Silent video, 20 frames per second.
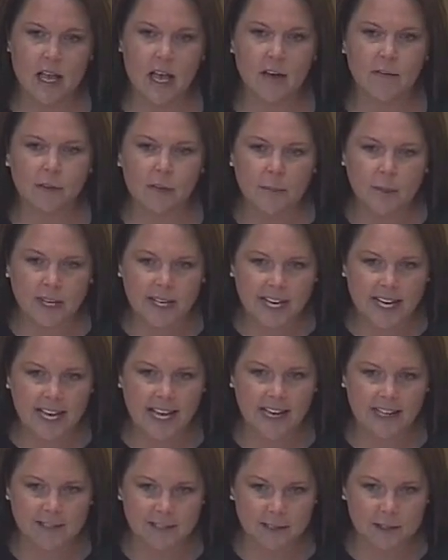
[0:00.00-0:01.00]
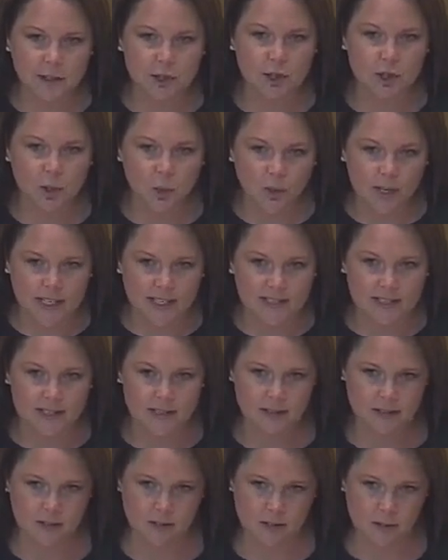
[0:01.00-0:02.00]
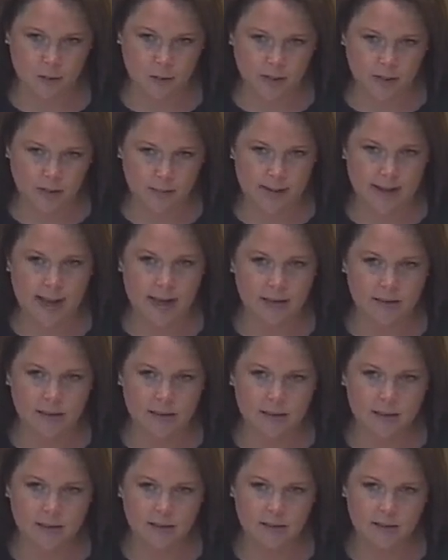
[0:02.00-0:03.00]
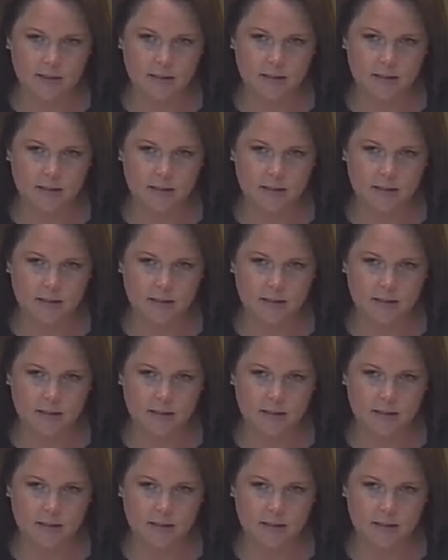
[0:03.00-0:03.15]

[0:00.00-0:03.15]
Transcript: Everybody has the choice to wear a mask.